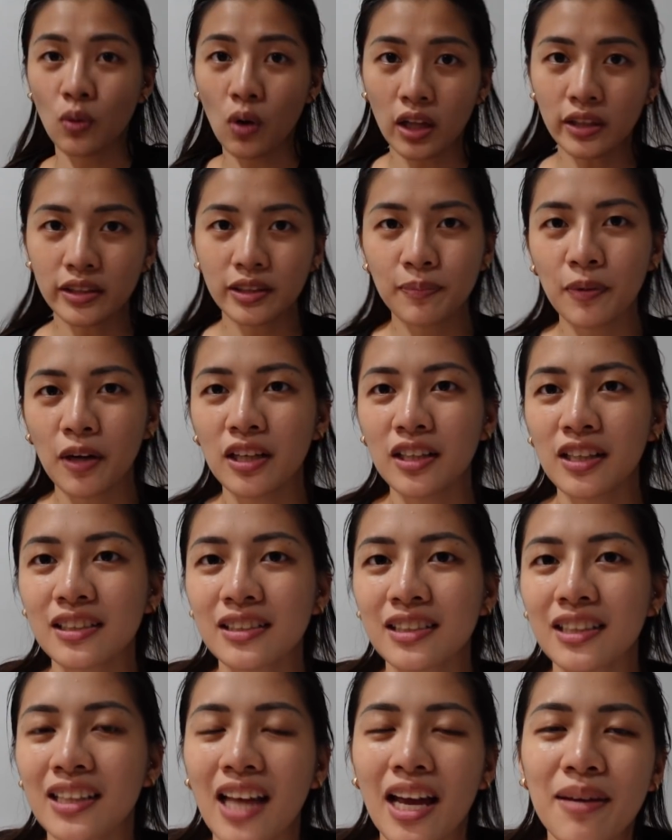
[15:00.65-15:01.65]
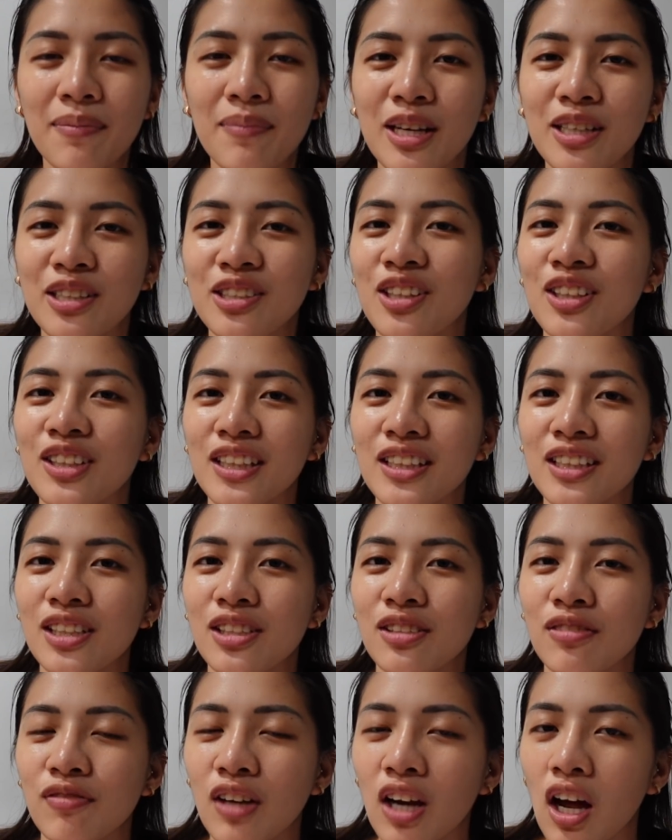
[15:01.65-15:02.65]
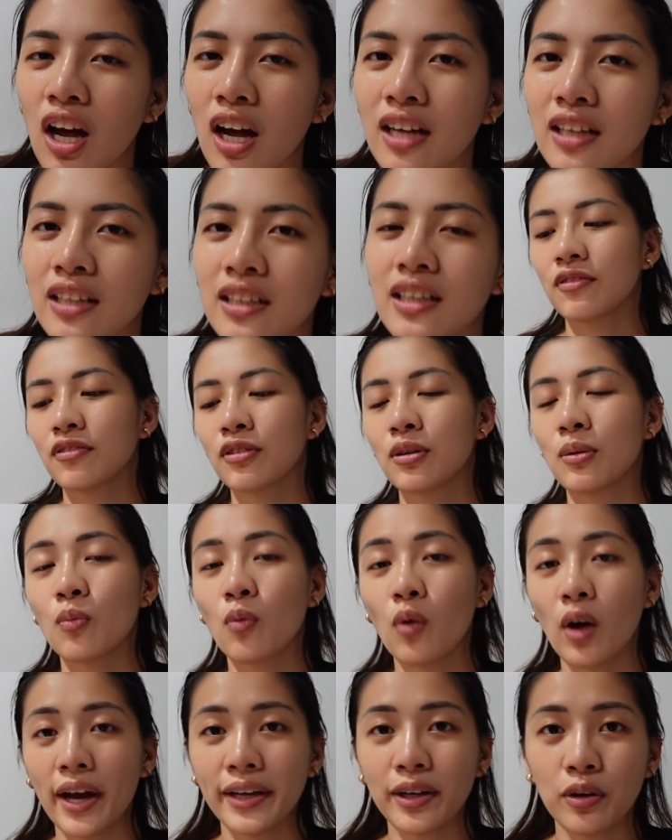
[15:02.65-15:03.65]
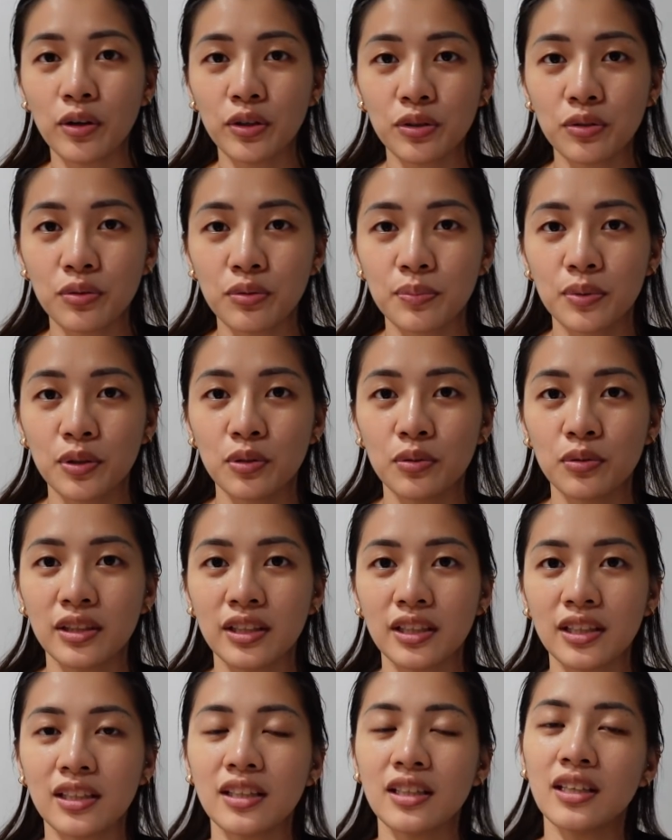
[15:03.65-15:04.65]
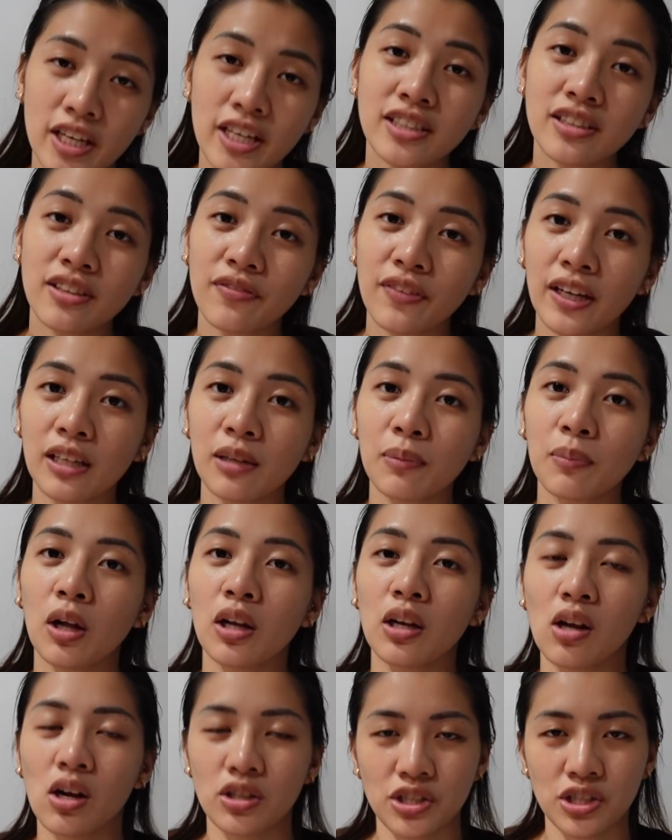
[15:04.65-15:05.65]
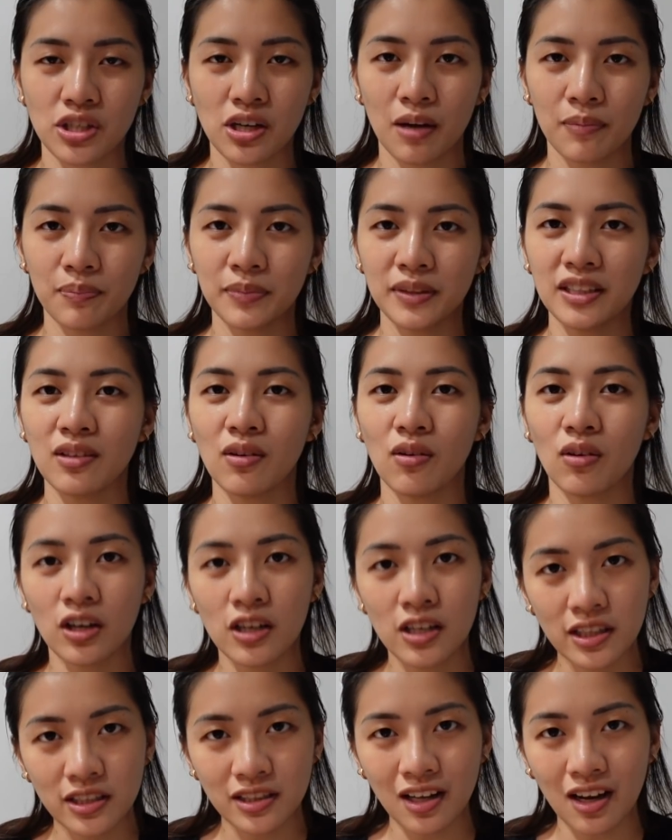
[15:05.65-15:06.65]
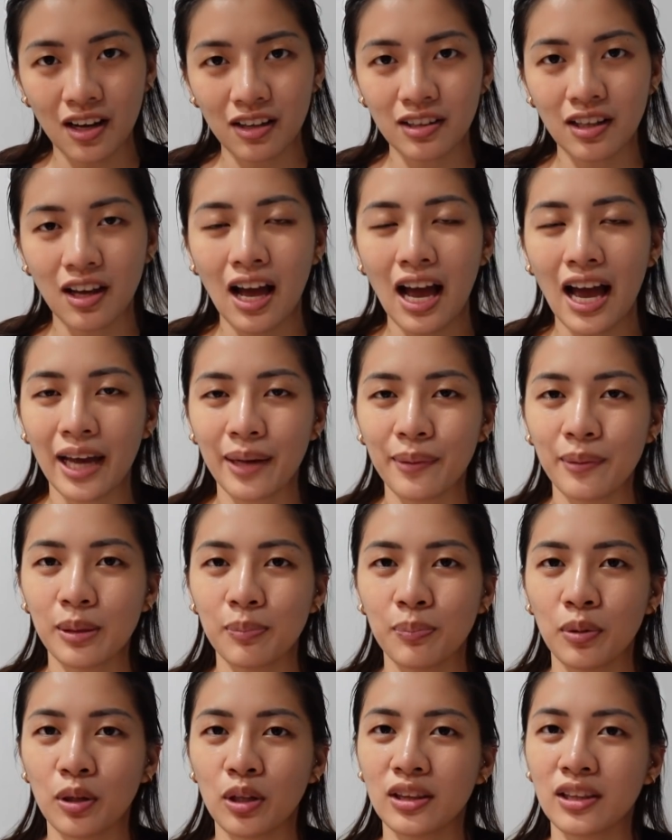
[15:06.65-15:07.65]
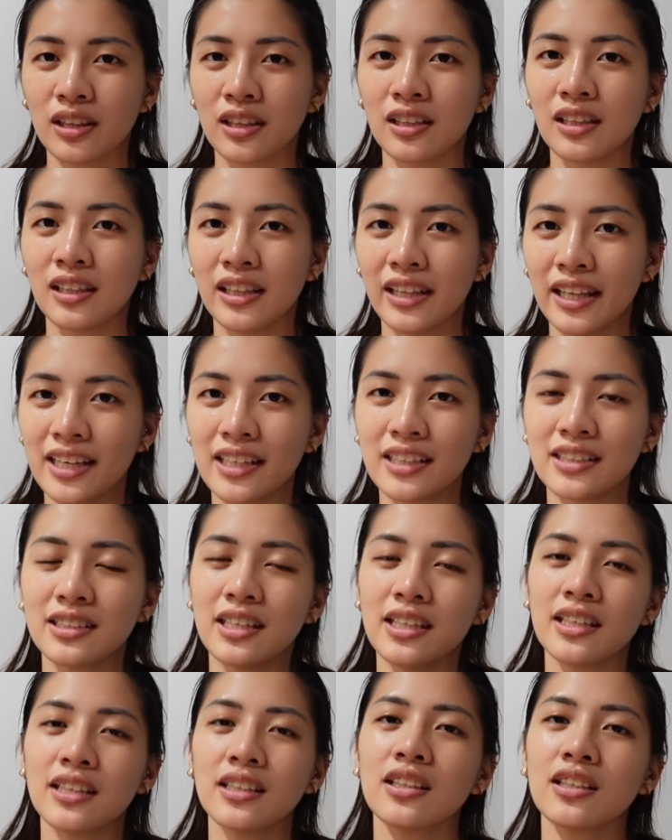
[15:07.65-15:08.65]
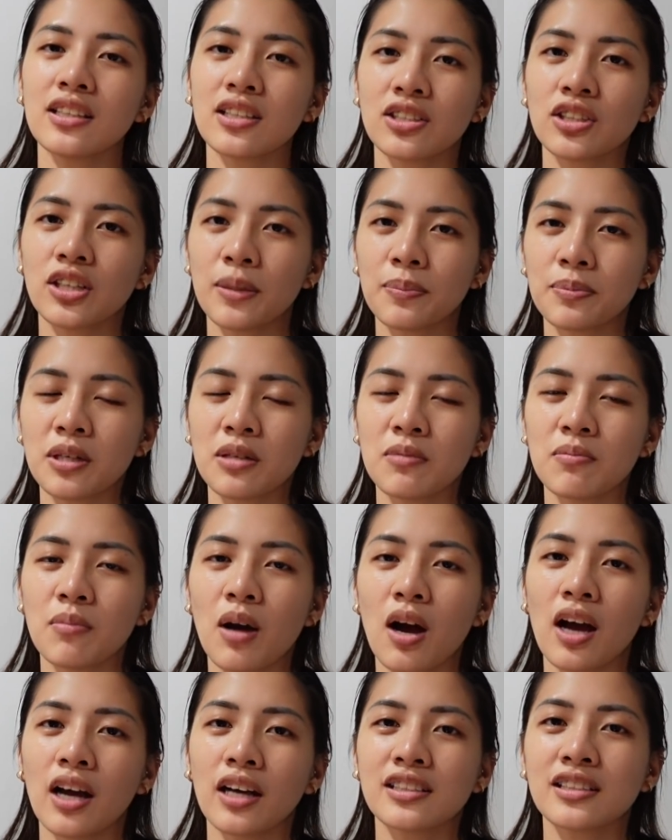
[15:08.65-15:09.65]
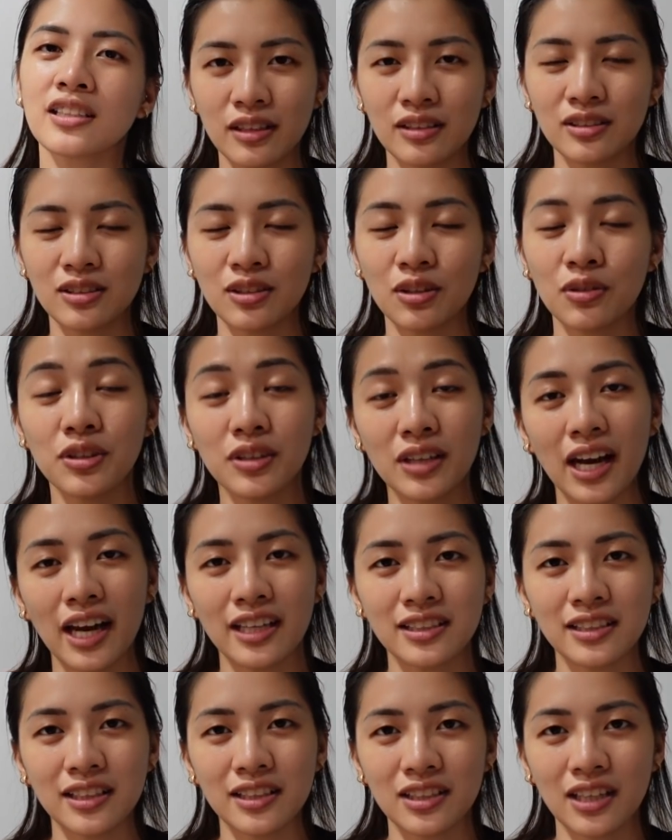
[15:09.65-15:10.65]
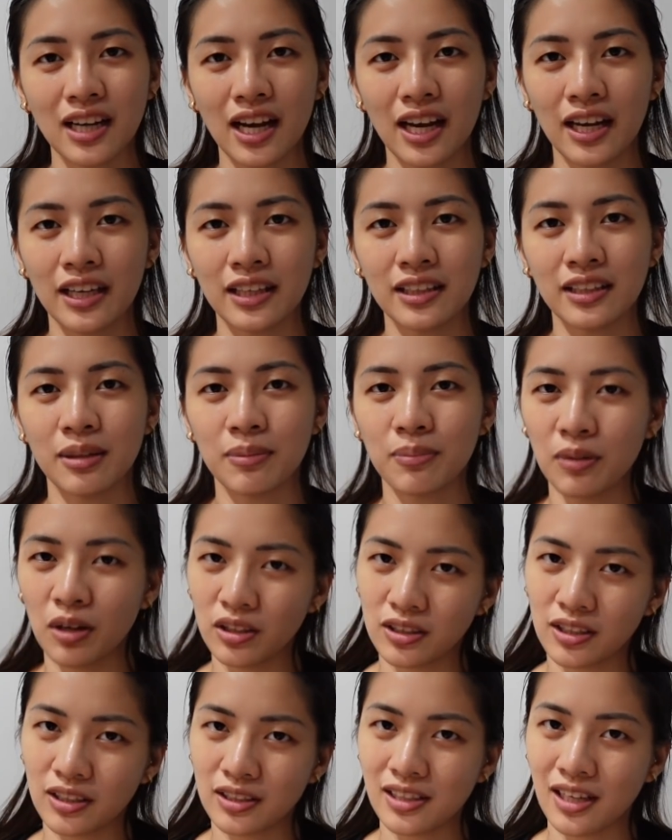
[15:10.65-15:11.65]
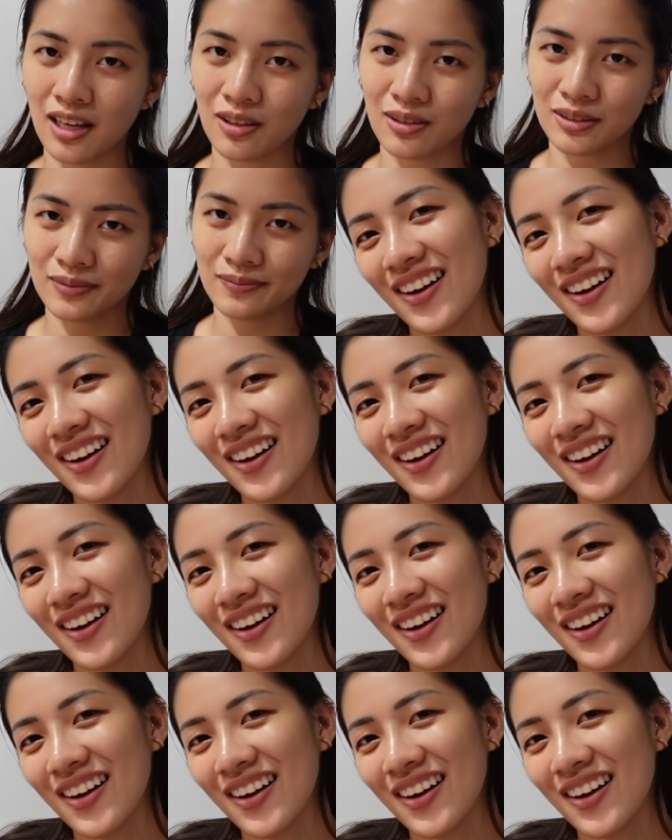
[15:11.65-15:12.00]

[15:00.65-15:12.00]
all the products that I mentioned in this vlog from Y O U Beauty is available on Shopee or Lazada. I will put the links in the description box so you guys can try their products out.